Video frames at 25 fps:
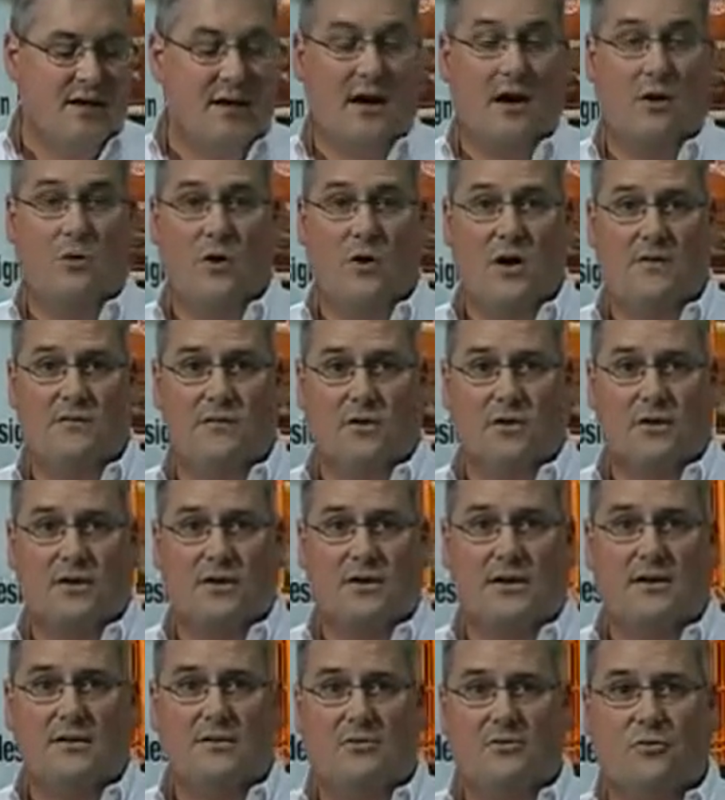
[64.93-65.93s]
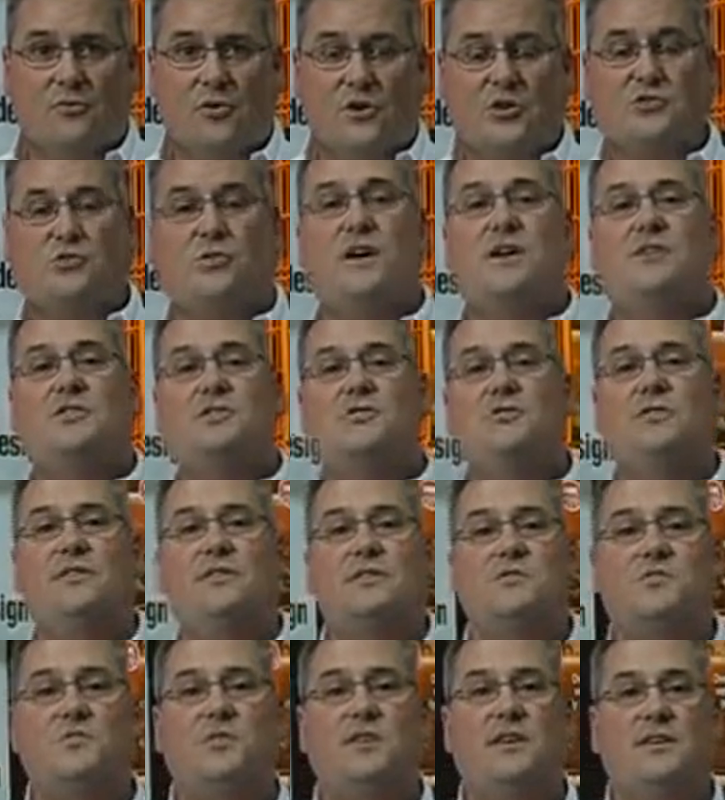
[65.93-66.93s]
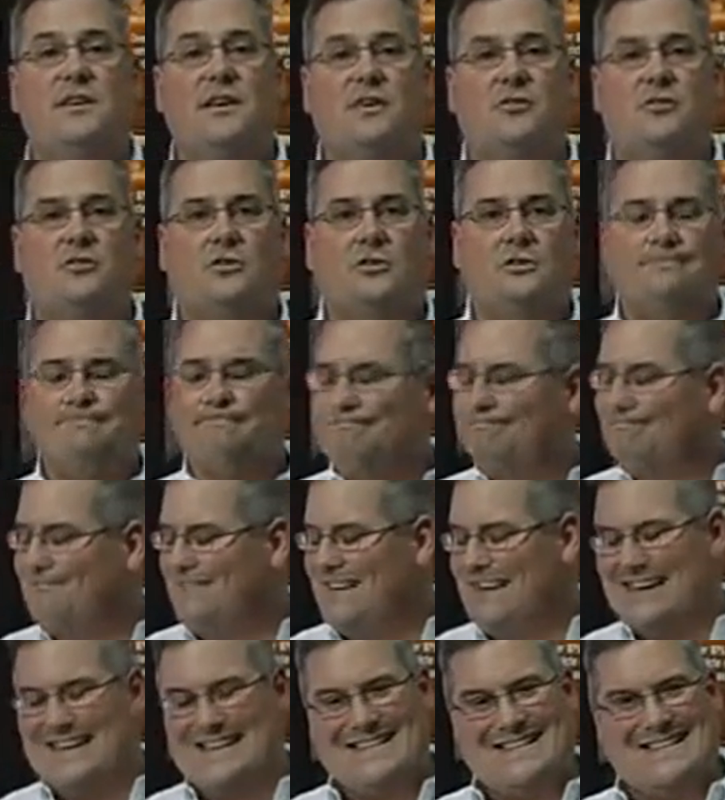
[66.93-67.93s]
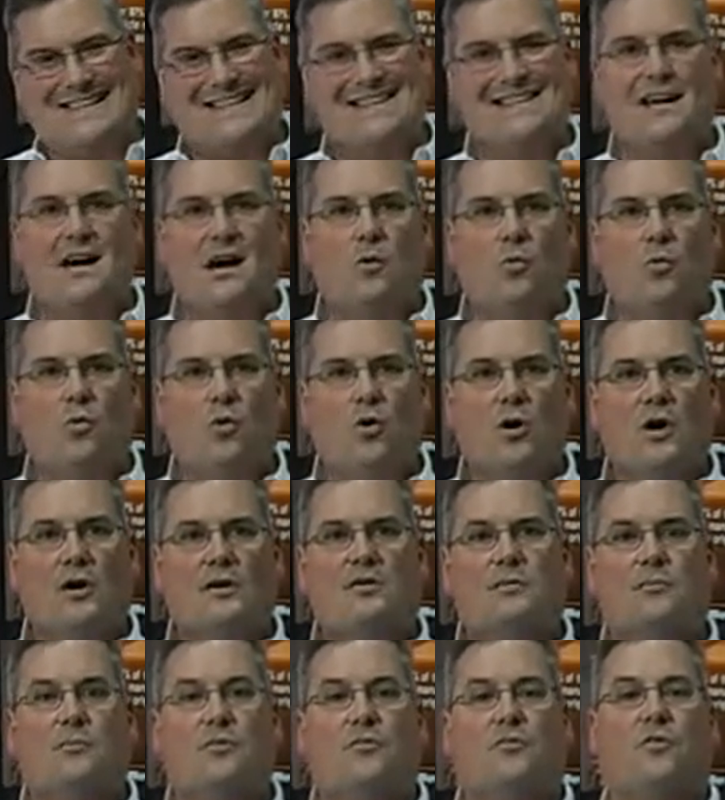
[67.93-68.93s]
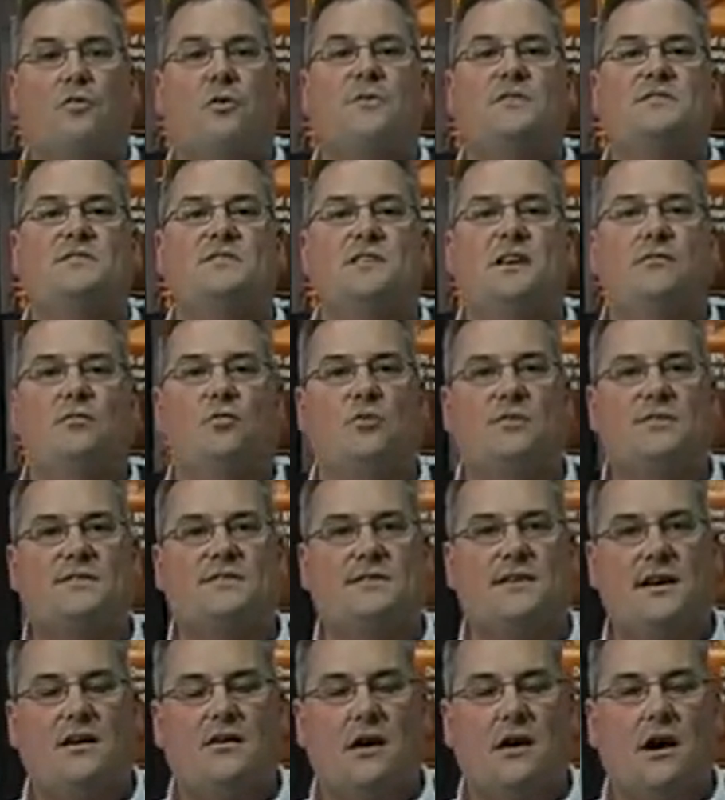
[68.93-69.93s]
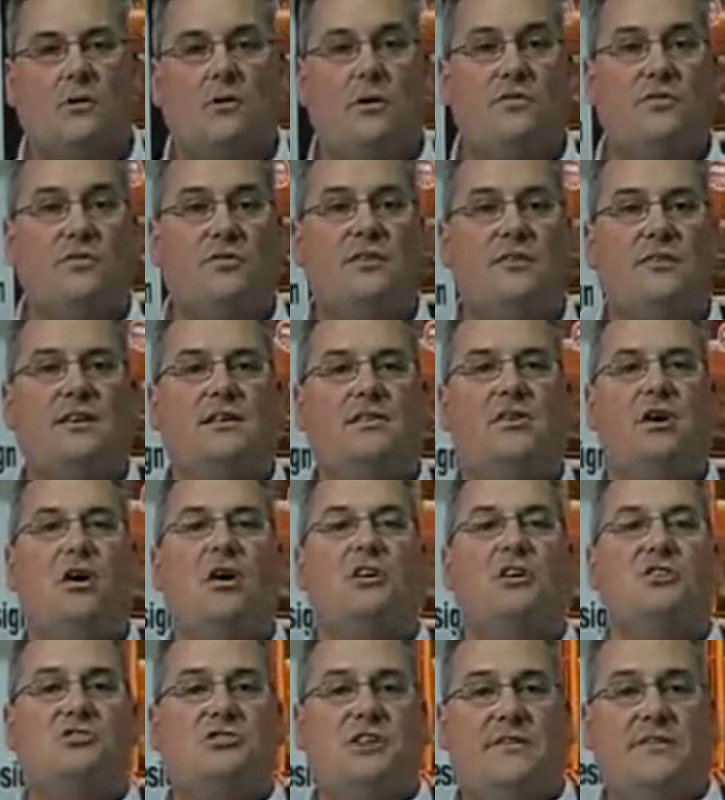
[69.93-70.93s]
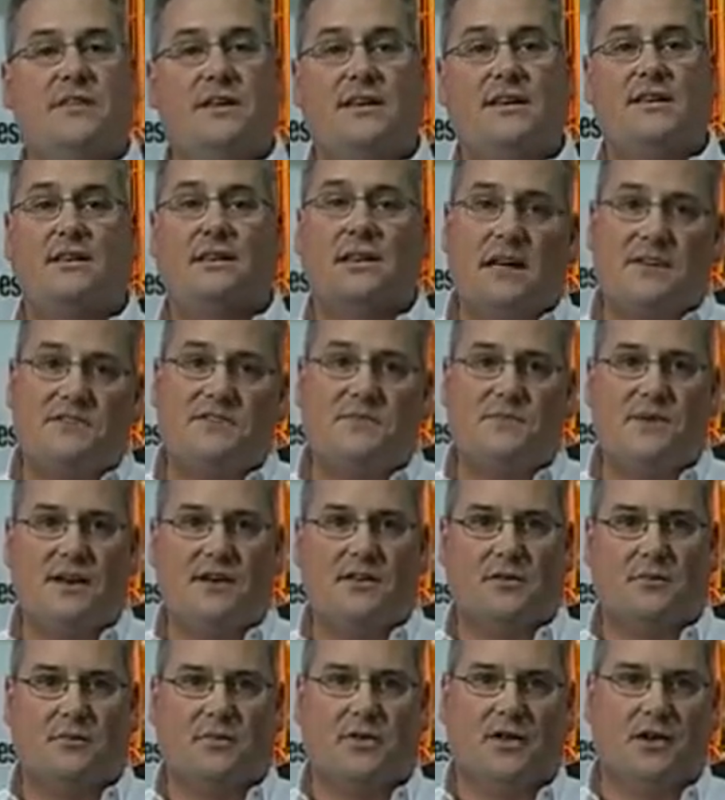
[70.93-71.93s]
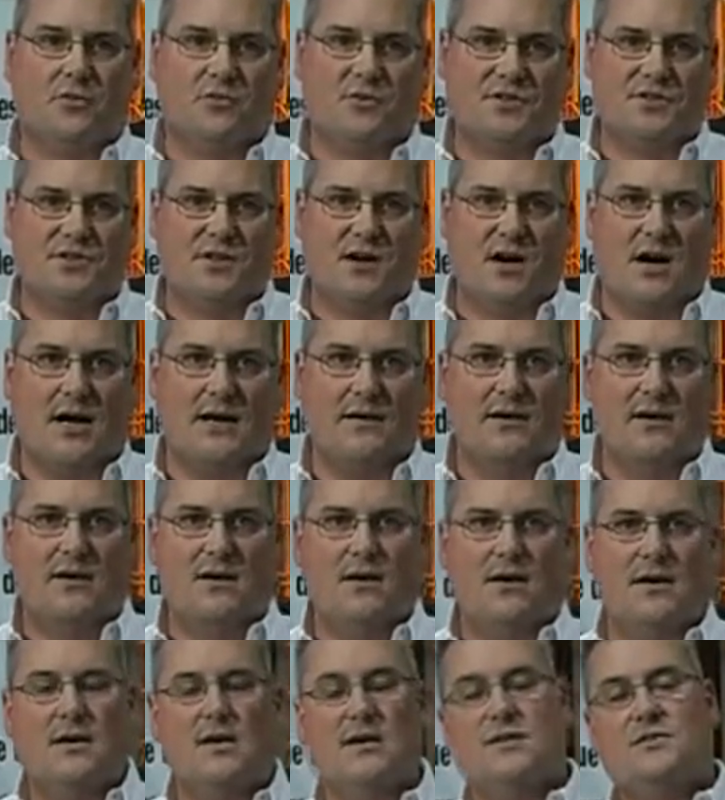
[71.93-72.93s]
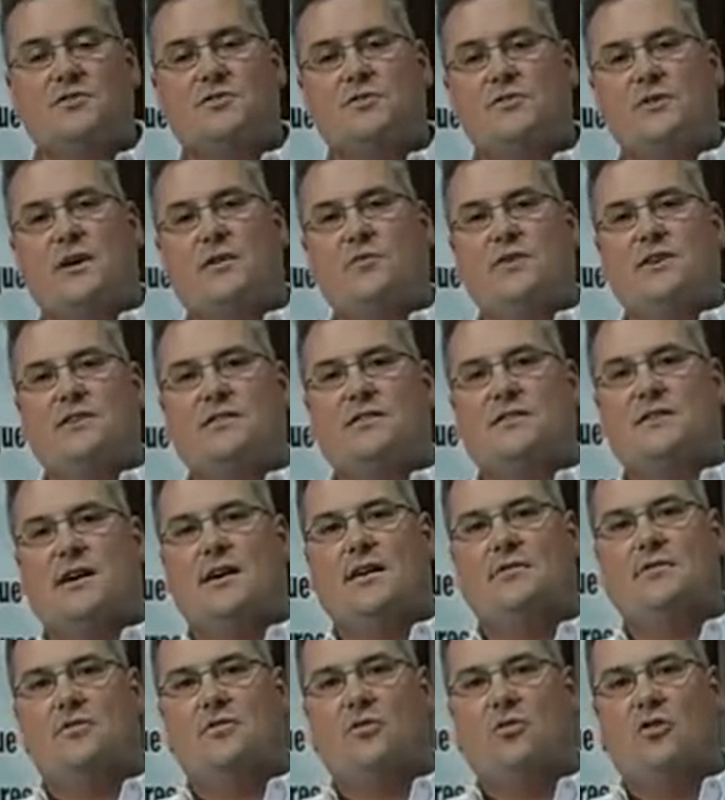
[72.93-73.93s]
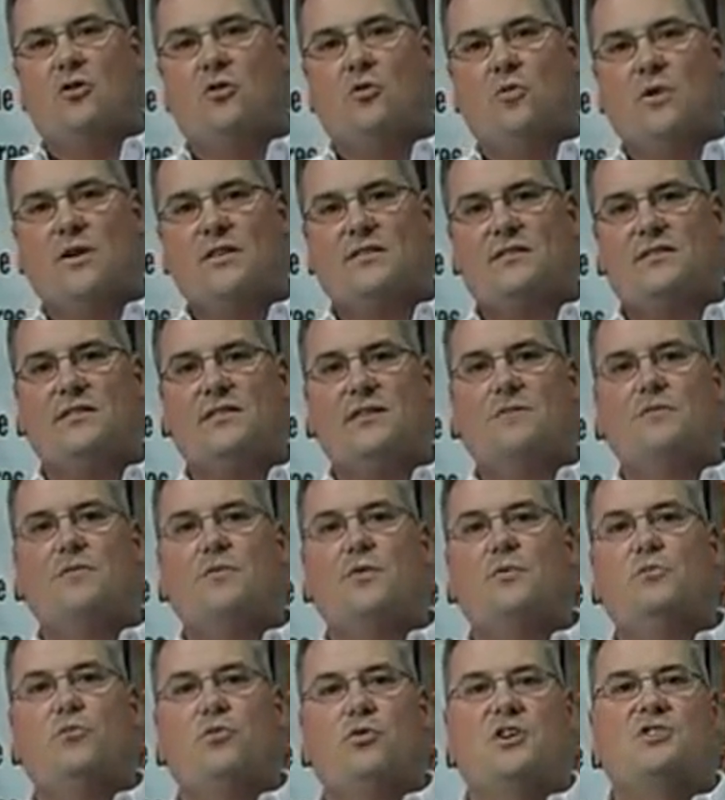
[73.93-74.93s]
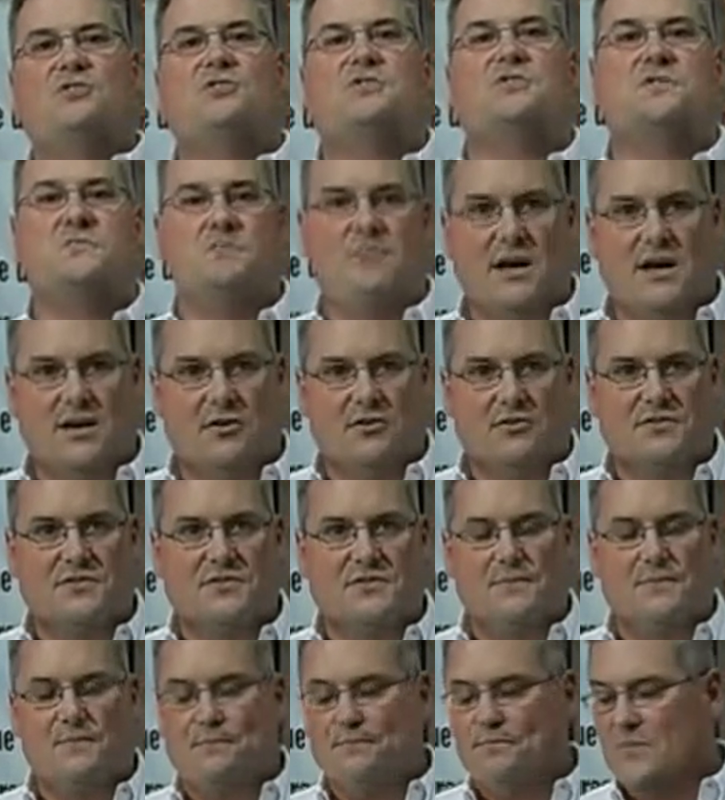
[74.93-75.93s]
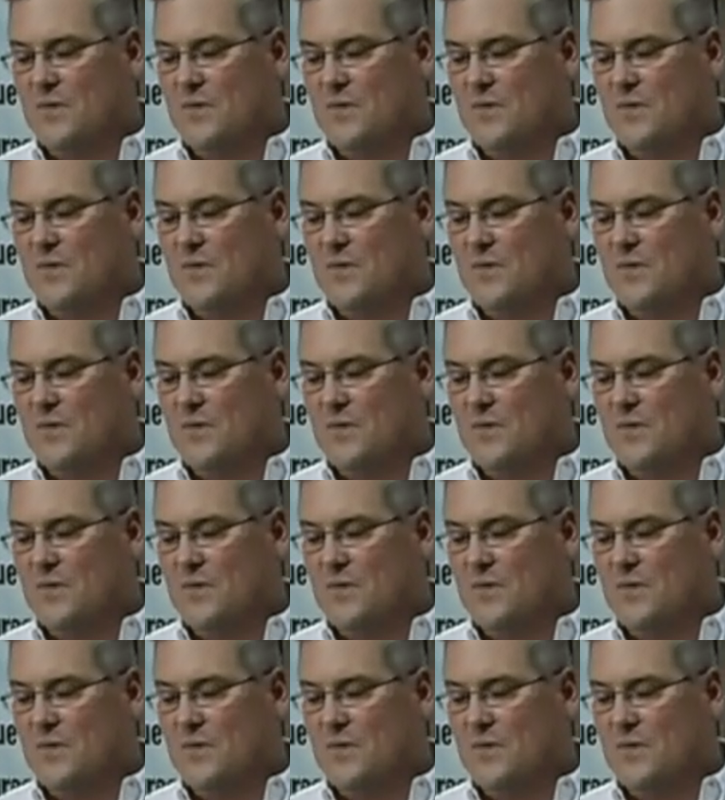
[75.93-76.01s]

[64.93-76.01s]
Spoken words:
However, we tried doing this with a nickel. It did not work. The performance level was there, however the longevity and the lifespan of the plug was not. So then we decided to go with different precious metals.